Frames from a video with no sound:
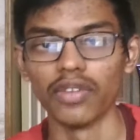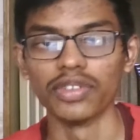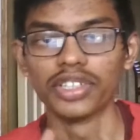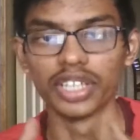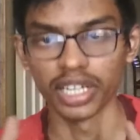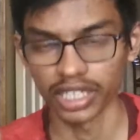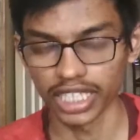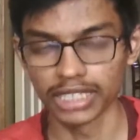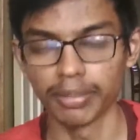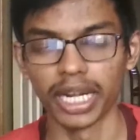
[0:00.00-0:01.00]
the drug
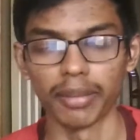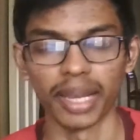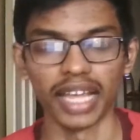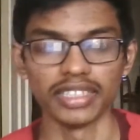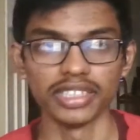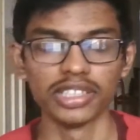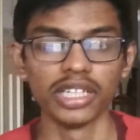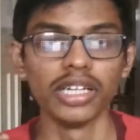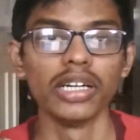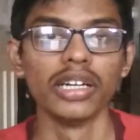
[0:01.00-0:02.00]
is metabolized in
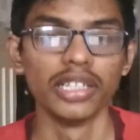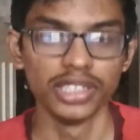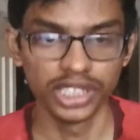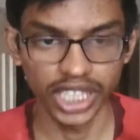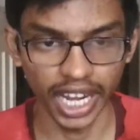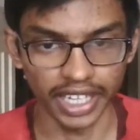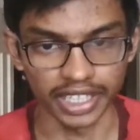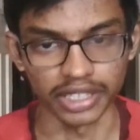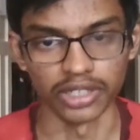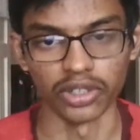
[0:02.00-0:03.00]
the GIT.